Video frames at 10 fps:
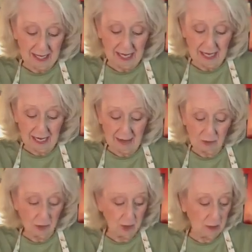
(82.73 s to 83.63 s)
And I'm
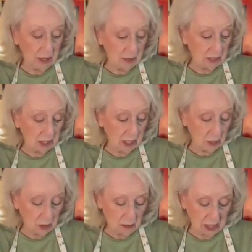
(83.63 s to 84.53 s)
going to peel this
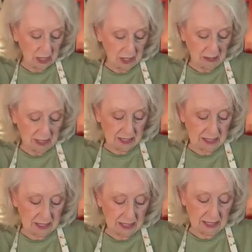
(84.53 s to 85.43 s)
whole bucket of these
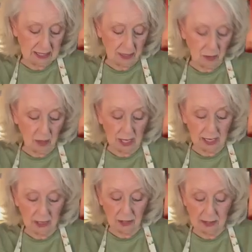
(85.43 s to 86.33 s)
things. And what I
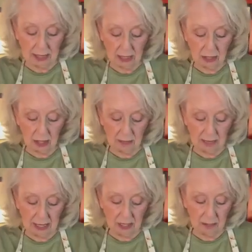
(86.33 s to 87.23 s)
do is I cut
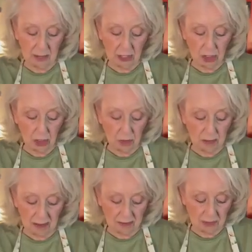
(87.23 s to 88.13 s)
mine up in cubes.
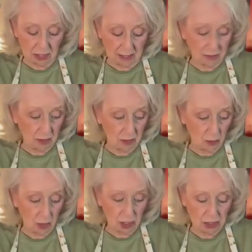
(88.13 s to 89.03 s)
I've already
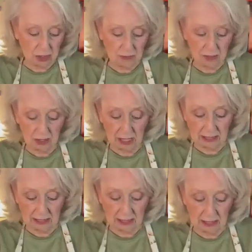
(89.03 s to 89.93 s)
washed them. They're
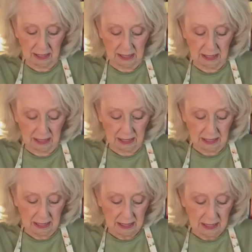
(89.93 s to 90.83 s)
nice and clean.
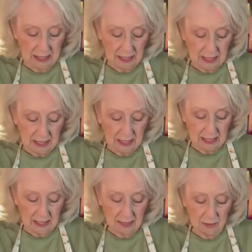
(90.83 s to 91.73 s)

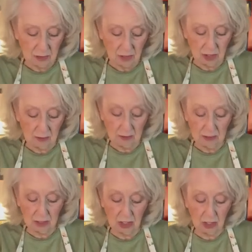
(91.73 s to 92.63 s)
And I'm going to cut them up
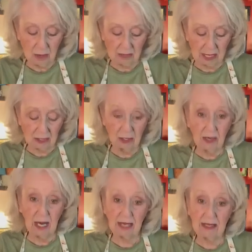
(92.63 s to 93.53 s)
in cubes. I do
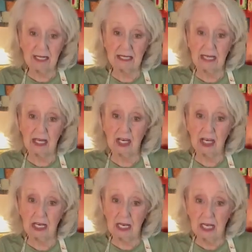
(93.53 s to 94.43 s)
like this. I cut
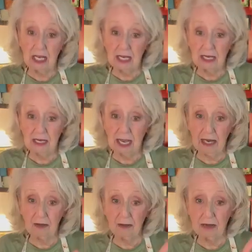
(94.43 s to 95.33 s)
it
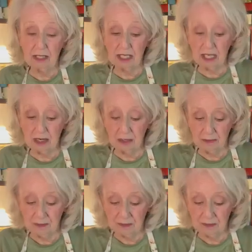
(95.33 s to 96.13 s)
down through the center.